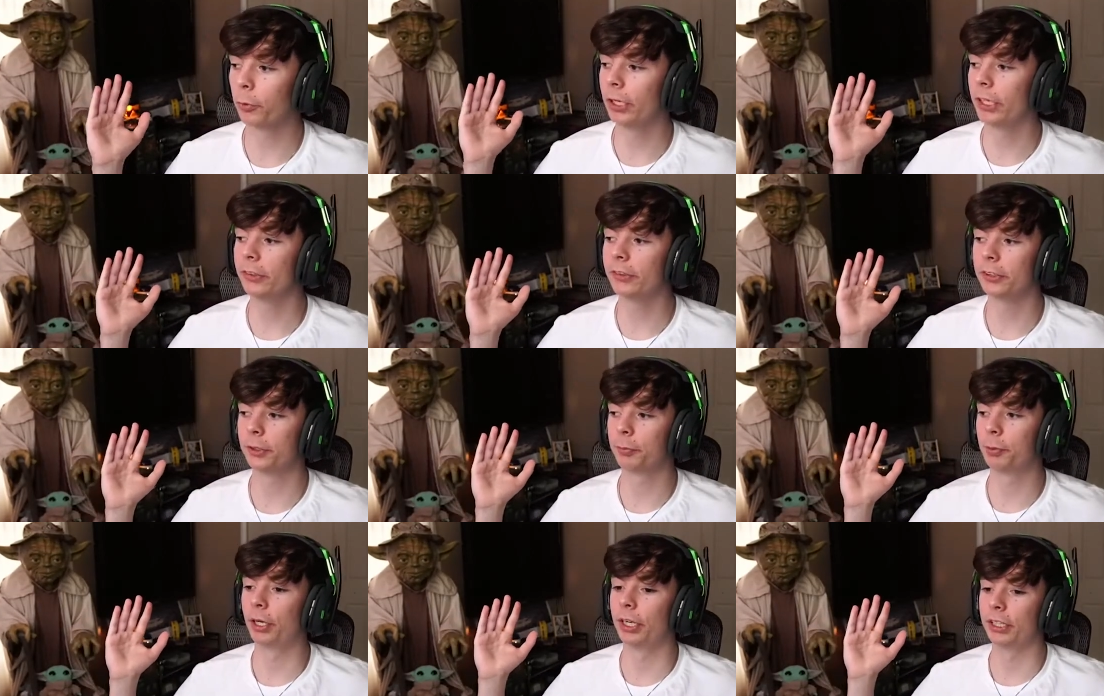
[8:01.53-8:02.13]
Speaker 1: else's
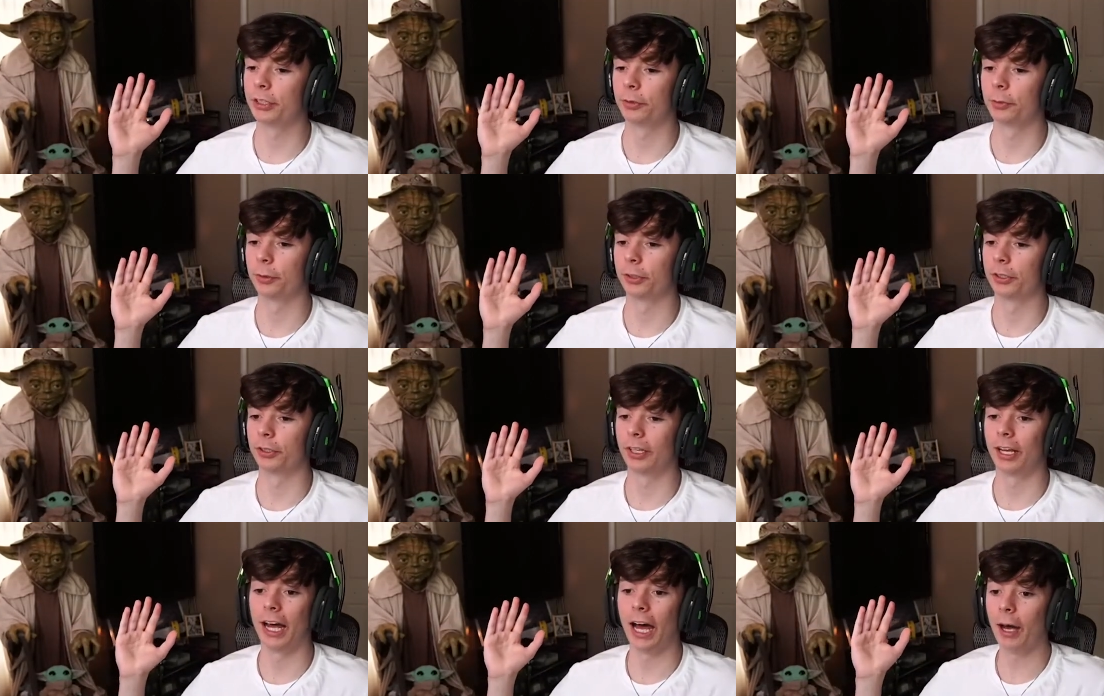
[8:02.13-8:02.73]
brains work.
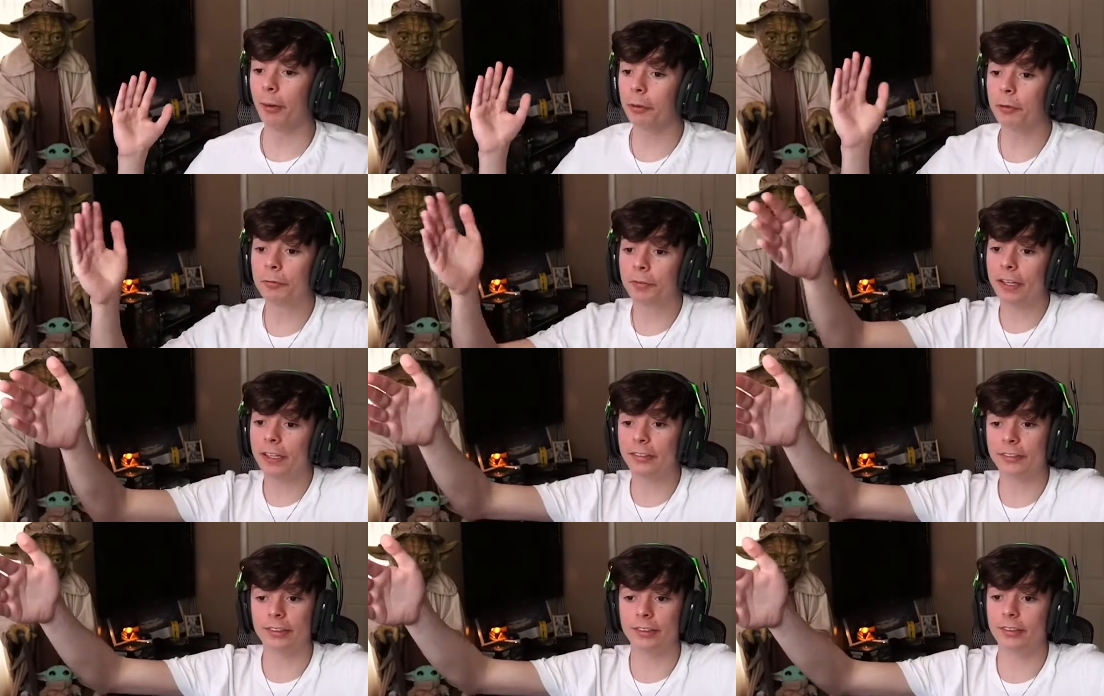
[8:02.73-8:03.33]
I'm
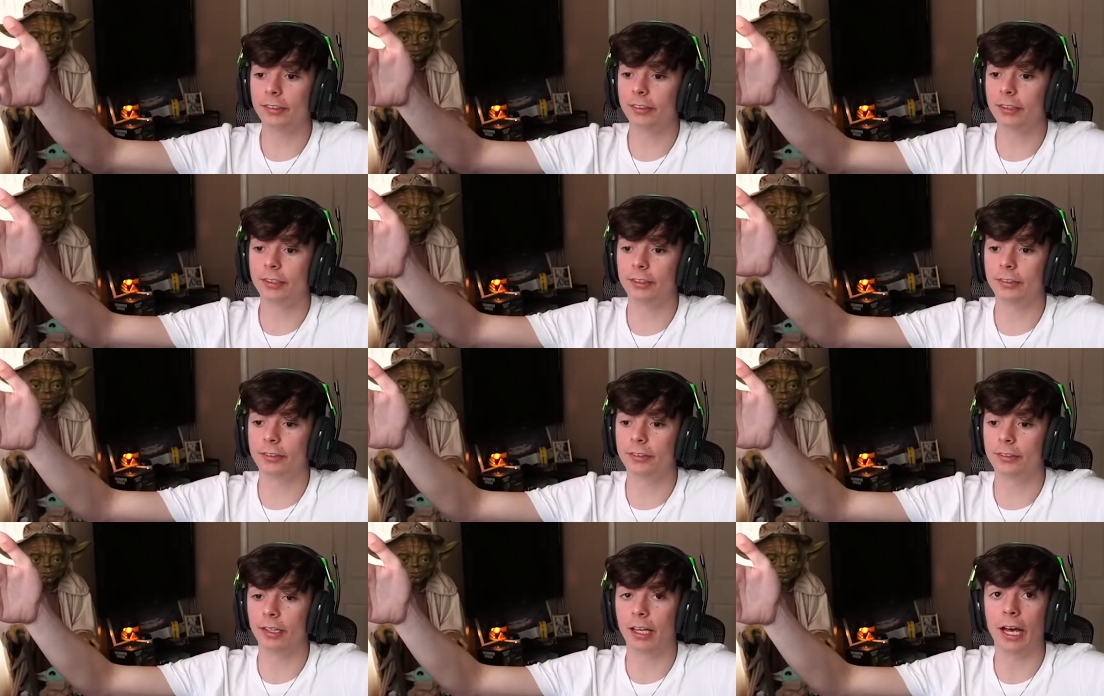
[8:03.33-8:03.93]
invested in
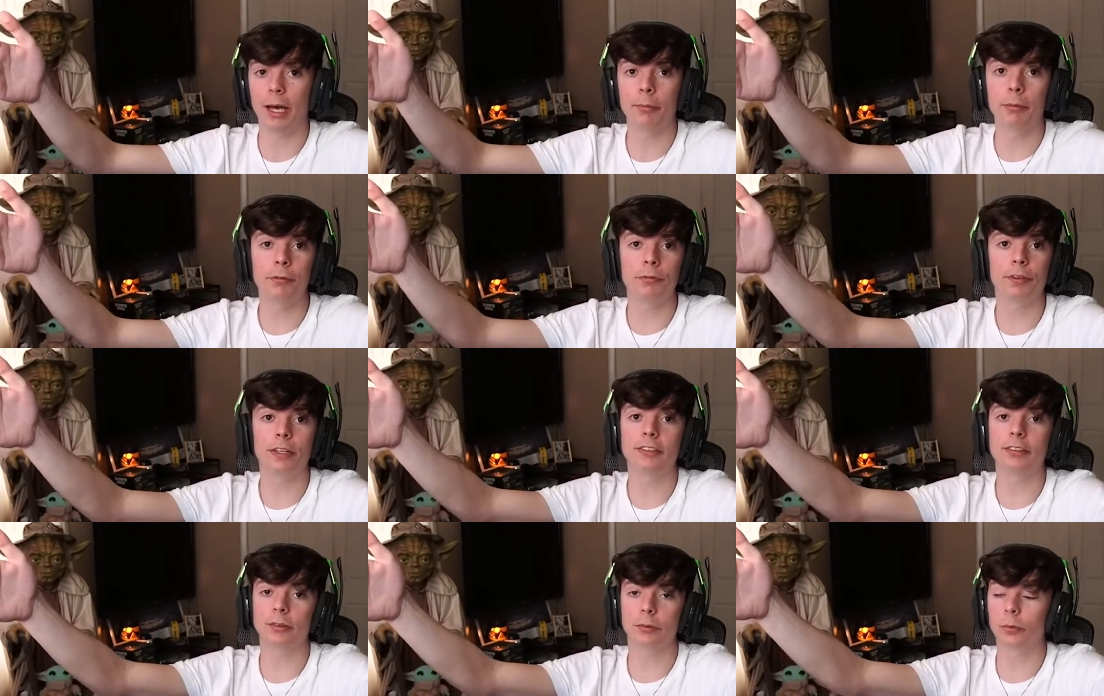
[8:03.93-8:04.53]
his, I'm
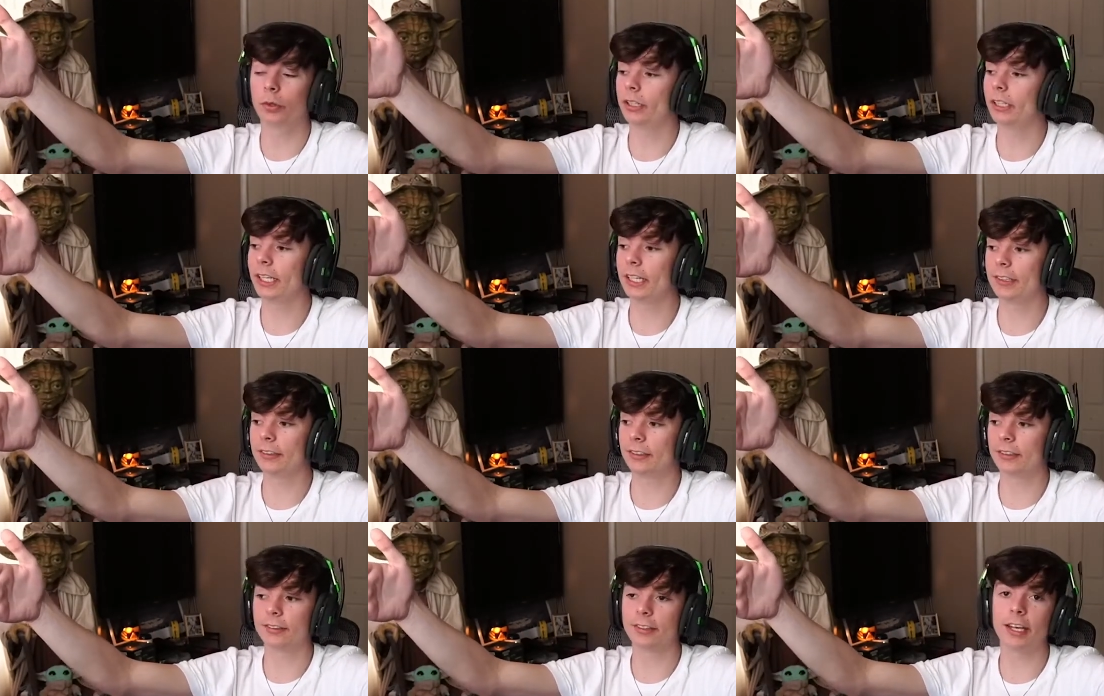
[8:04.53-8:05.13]
invested in what he has to
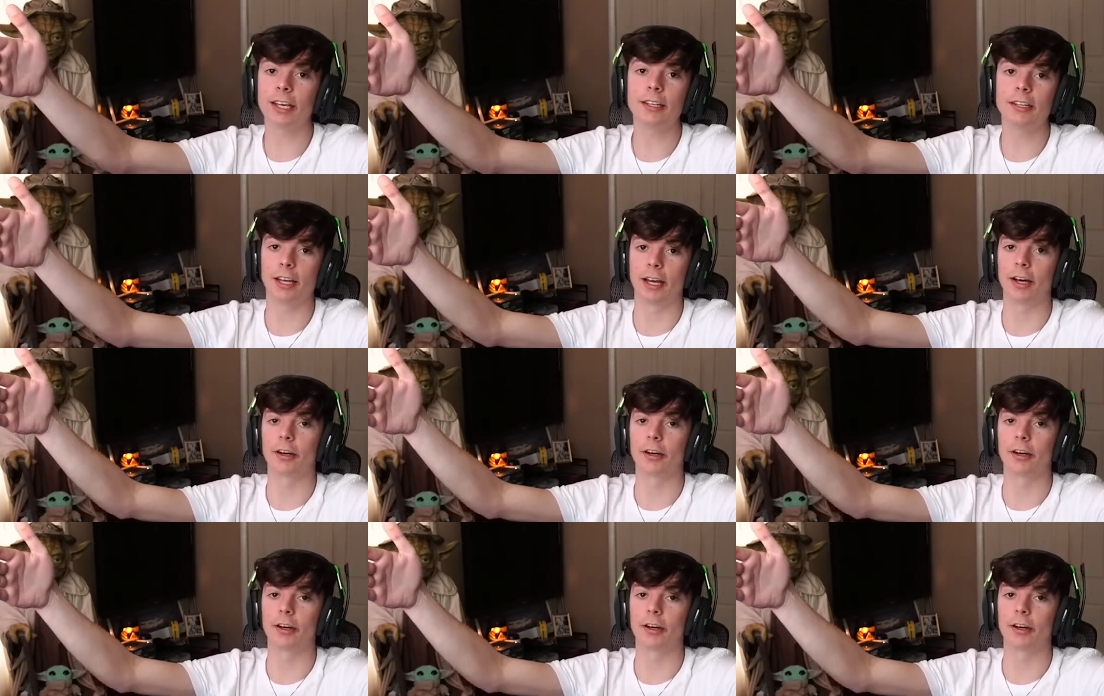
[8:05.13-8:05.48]
say now.